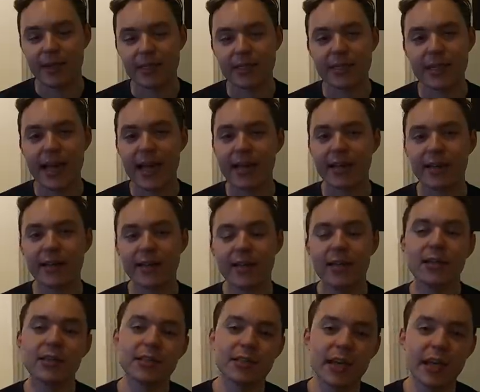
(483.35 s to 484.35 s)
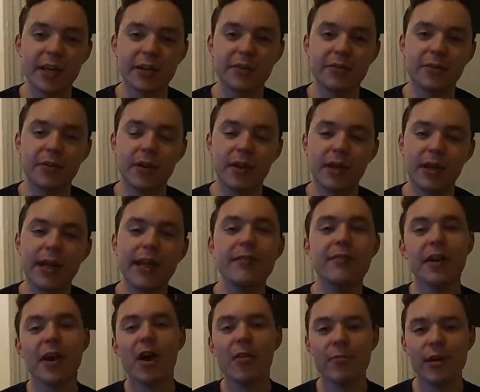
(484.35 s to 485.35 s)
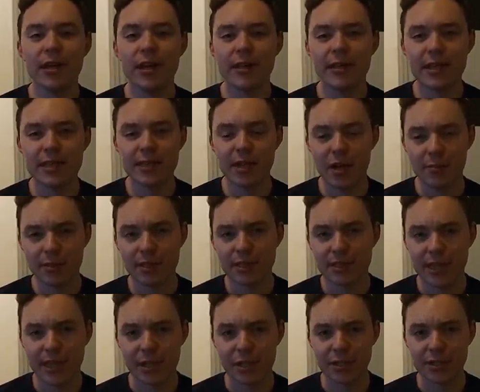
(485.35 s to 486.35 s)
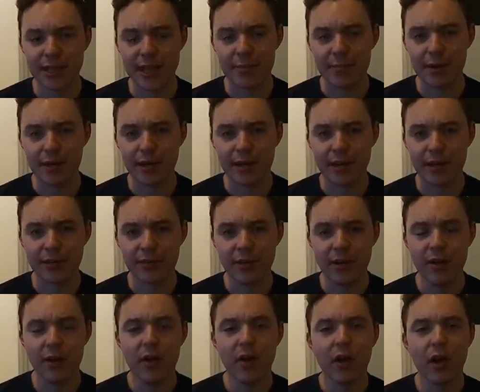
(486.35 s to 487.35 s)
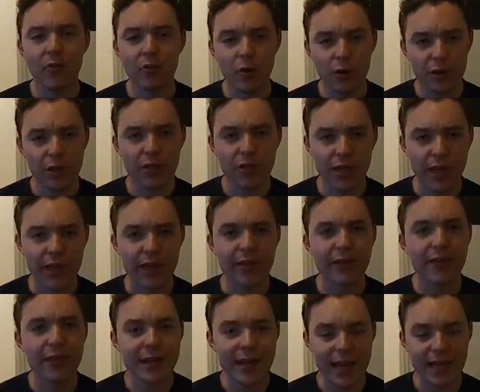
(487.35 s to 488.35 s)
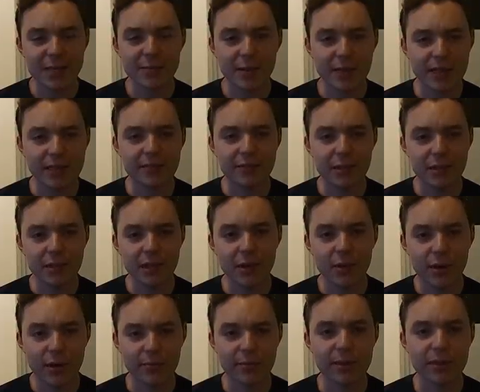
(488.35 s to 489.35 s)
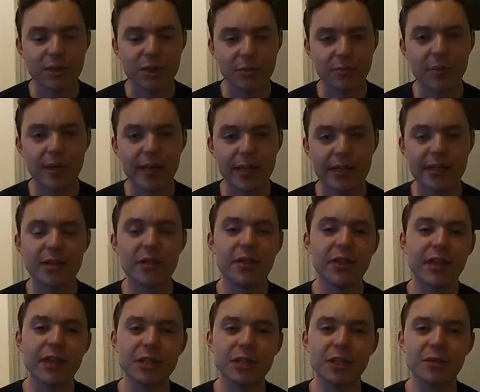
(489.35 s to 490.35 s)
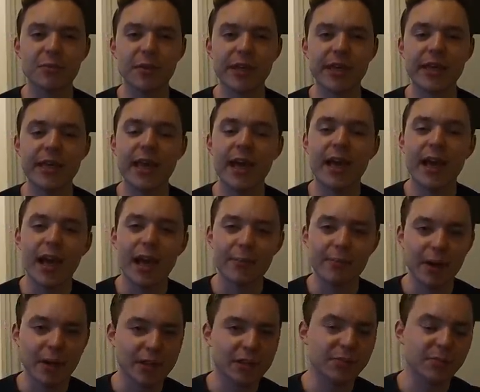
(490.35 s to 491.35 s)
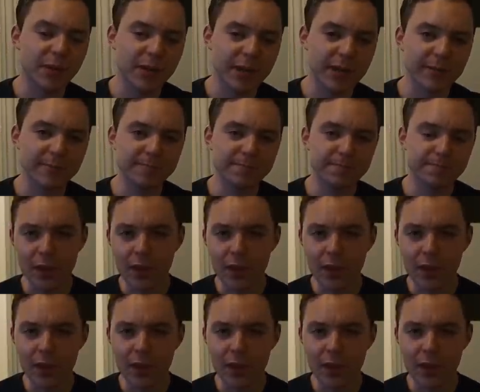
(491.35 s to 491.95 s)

instead. So leave a comment in this comment section down below of what you think the next piece of equipment should be. Do you think it should be a muck spreader,